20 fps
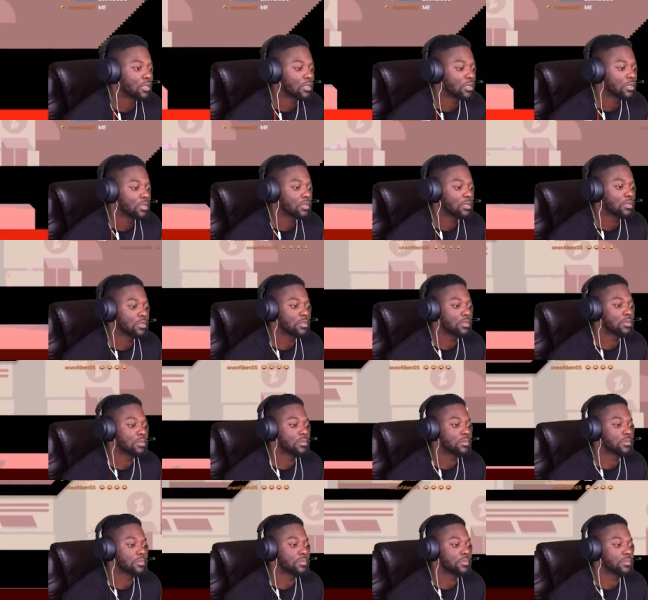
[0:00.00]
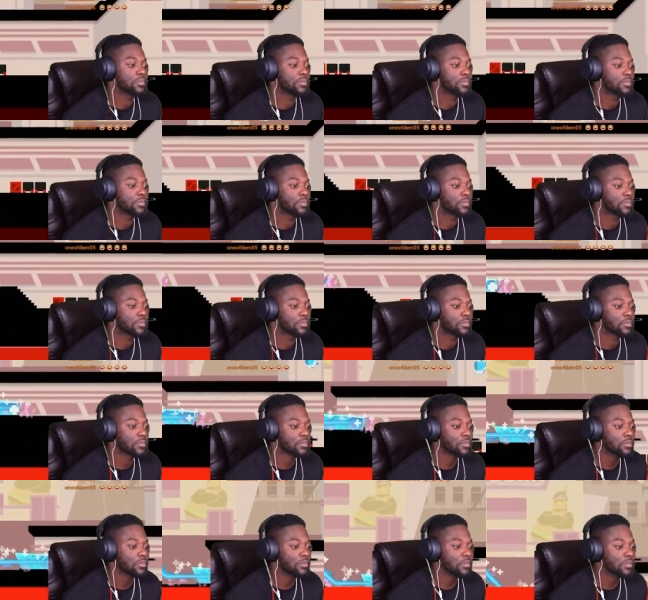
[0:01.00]
nigga Ladue?
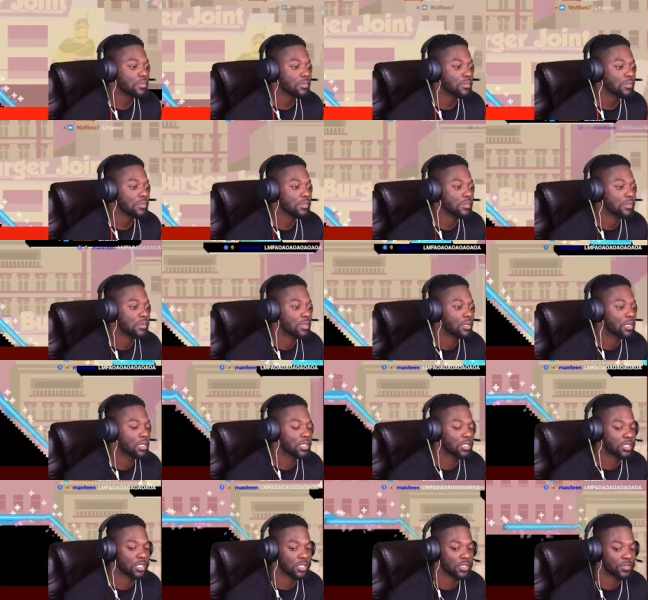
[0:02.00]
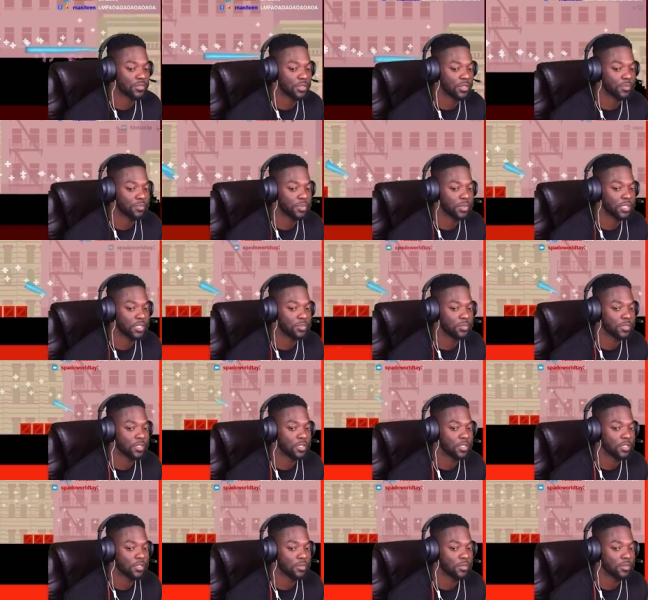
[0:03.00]
No, deal. we are we my downfall lead?